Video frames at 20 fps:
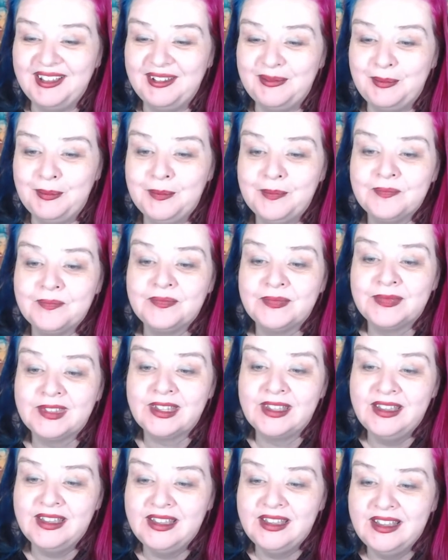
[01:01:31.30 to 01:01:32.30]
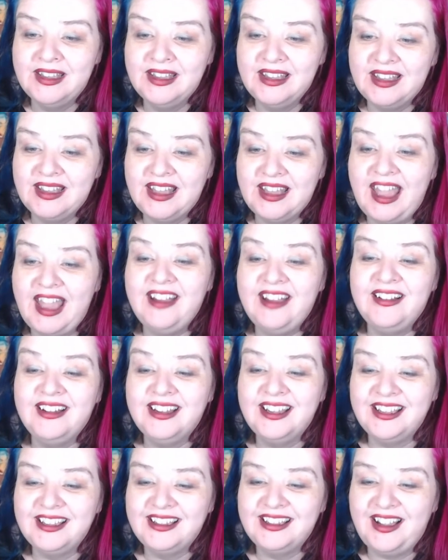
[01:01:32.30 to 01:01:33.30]
Um,
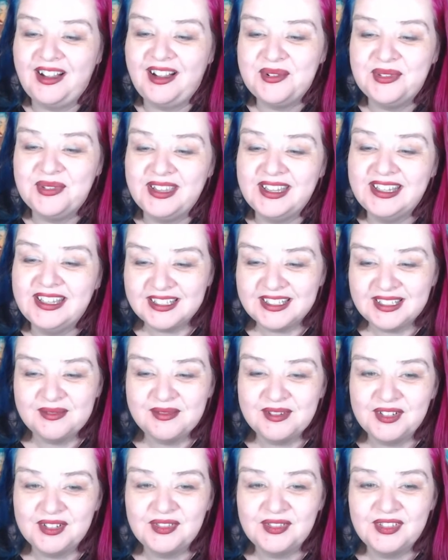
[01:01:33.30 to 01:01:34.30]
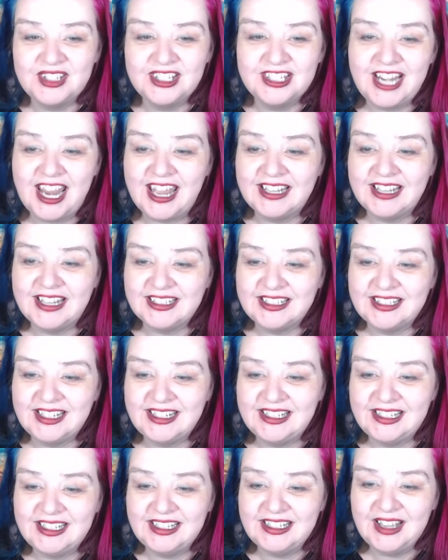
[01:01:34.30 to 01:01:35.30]
Erica, oh, thank you so much for the chat and
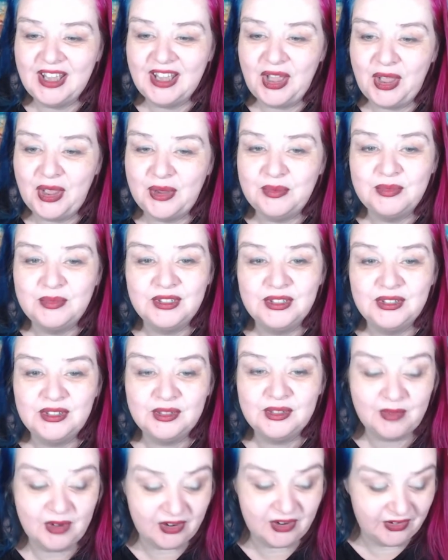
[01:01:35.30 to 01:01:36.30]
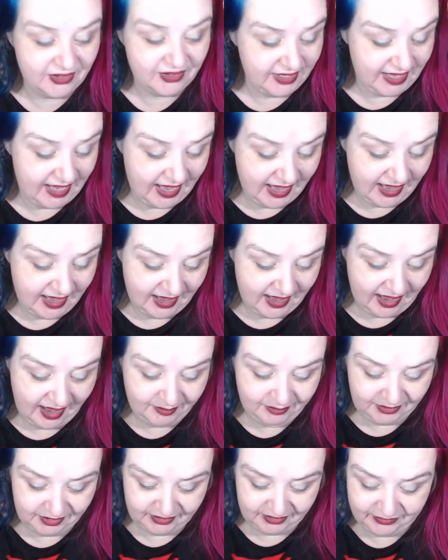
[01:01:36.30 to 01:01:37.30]
idea. Hope to tomorrow. Yeah,
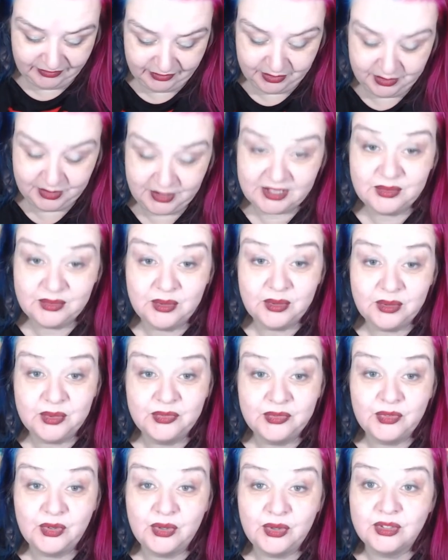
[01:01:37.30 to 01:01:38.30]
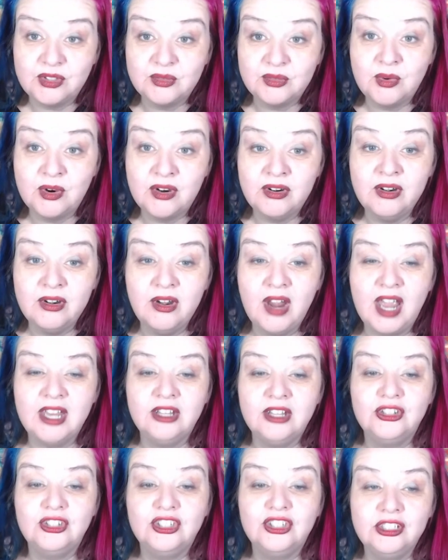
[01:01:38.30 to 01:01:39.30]
I'm looking forward to what we've got tomorrow.
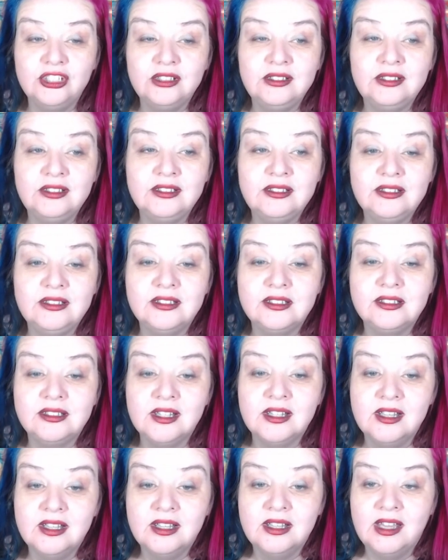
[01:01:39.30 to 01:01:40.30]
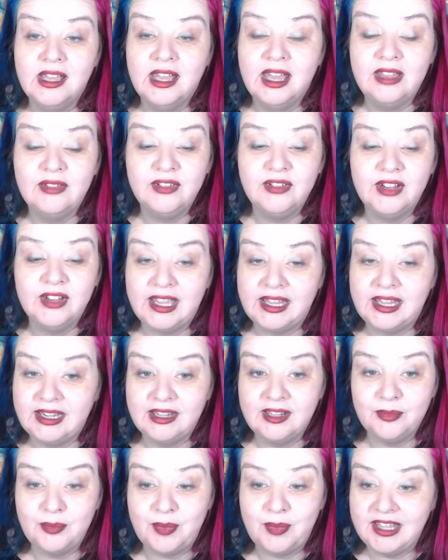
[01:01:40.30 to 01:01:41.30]
I should, if I get
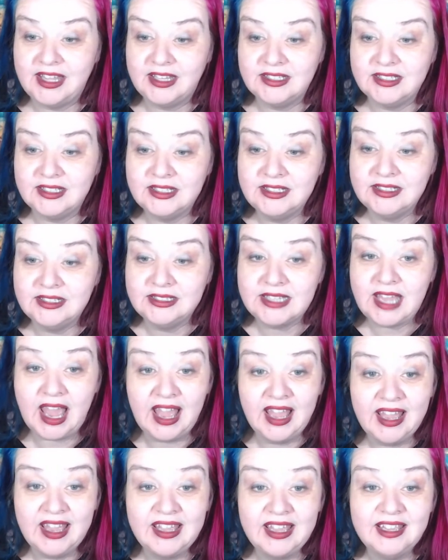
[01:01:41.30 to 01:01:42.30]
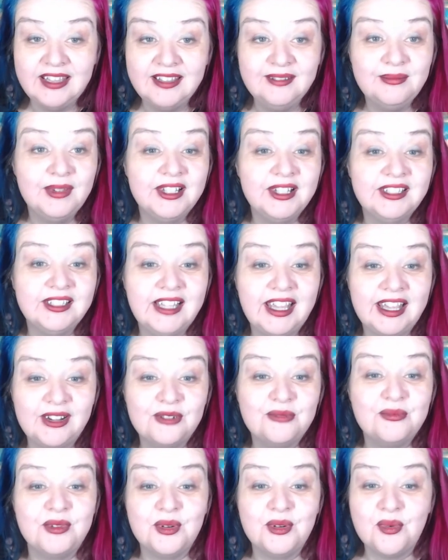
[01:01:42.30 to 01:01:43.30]
out of bed in time and get
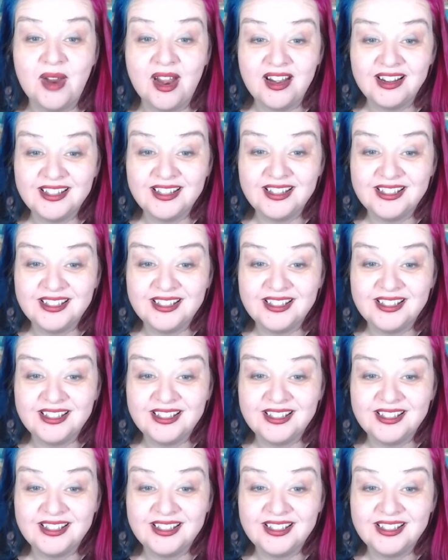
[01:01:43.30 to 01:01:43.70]
all my work